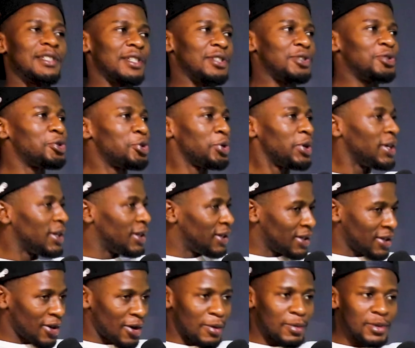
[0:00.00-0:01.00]
a
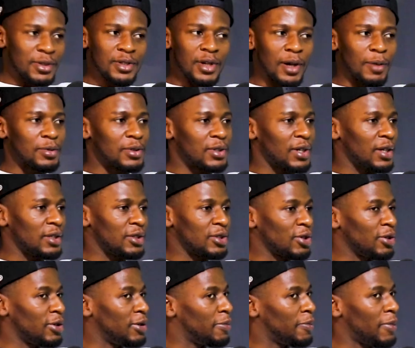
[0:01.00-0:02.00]
train coming to Abuja and it's
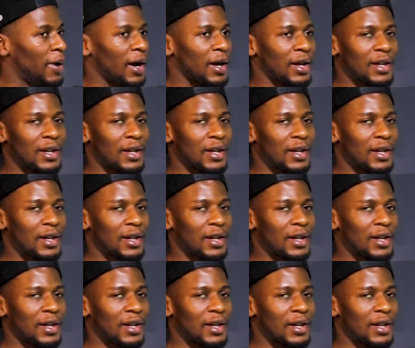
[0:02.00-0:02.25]
going to pack.